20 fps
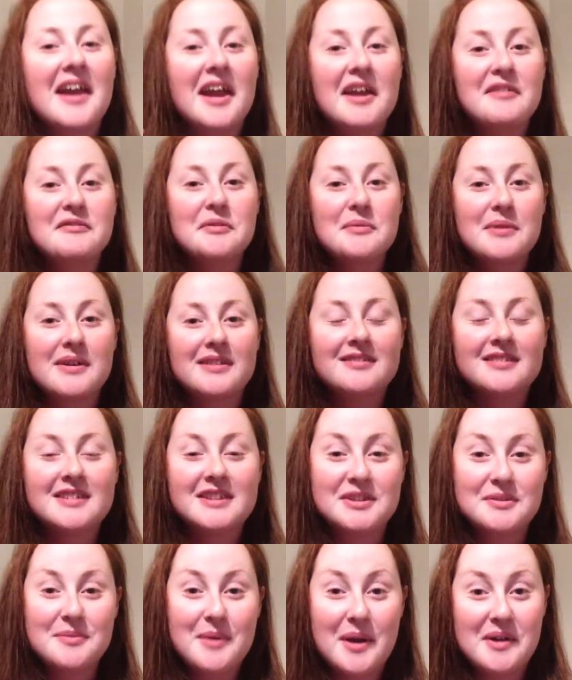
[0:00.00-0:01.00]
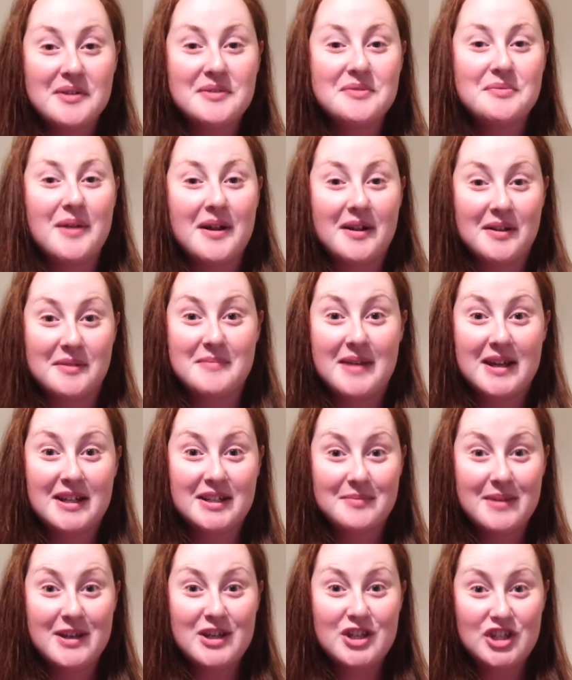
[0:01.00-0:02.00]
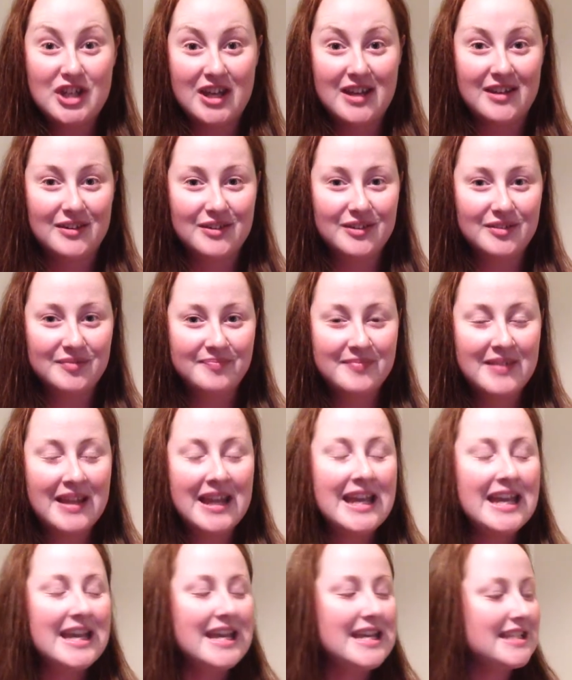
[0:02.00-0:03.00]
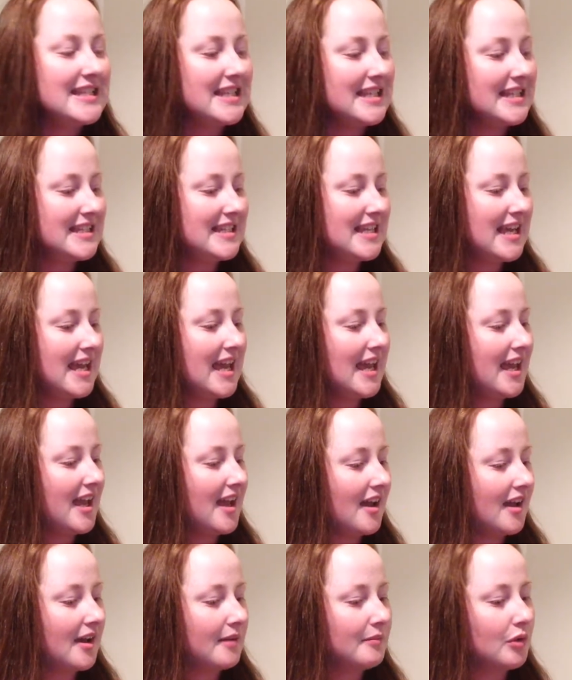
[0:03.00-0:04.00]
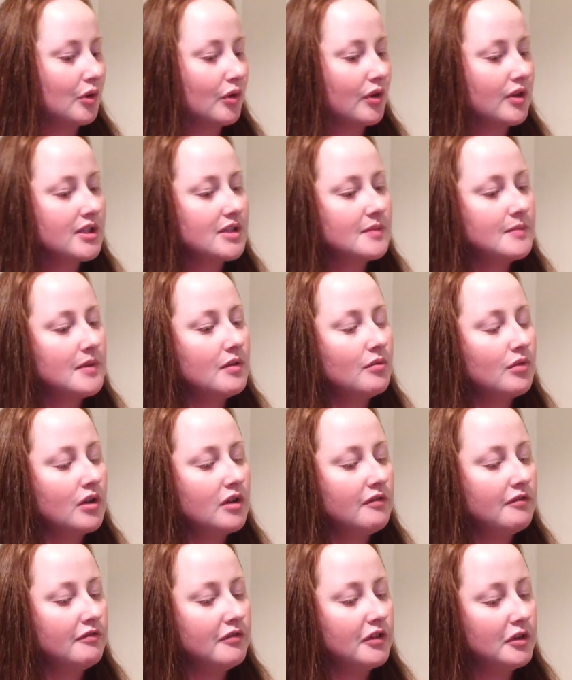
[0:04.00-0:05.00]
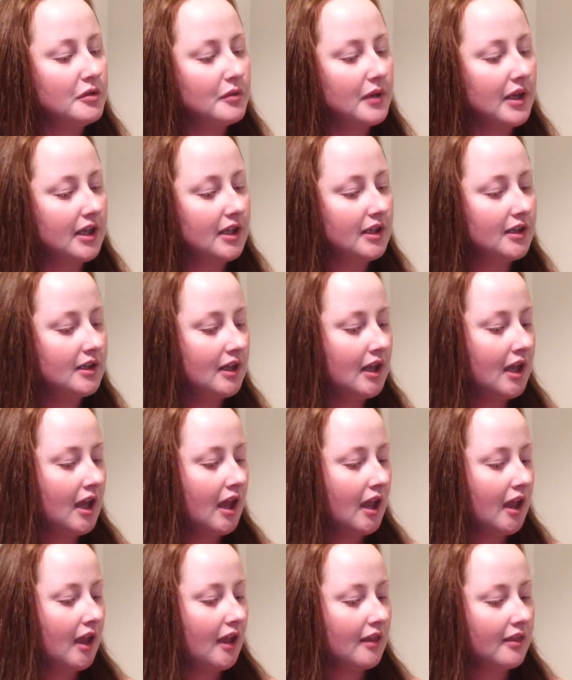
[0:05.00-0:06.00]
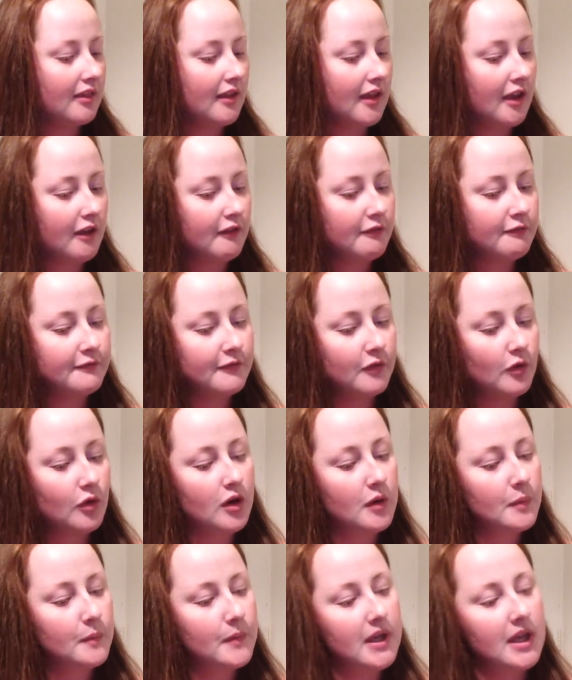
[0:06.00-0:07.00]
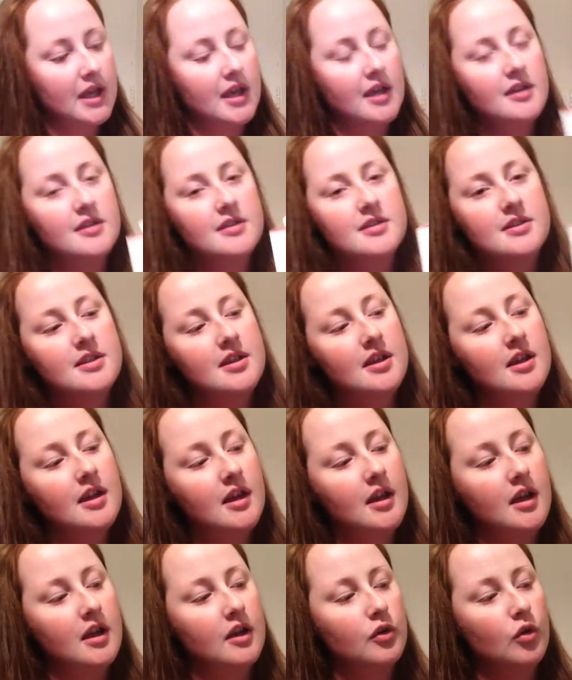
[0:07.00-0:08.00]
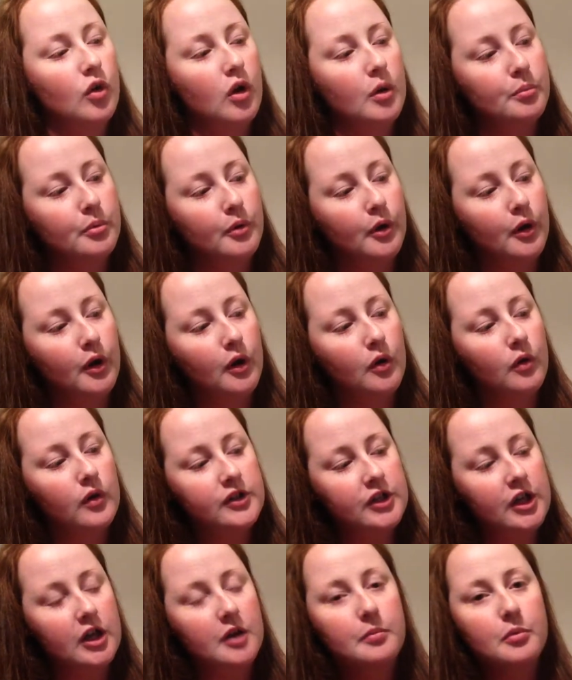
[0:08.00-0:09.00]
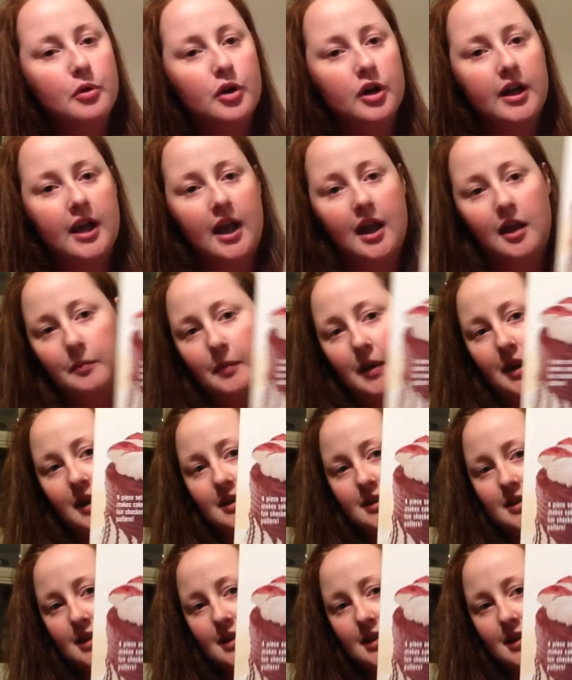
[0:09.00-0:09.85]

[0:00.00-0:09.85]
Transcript: Hey everyone, it's Noelle. Welcome back to my channel. Today I'm going to be reviewing the 4-piece Norpro Checkerboard Cake Pan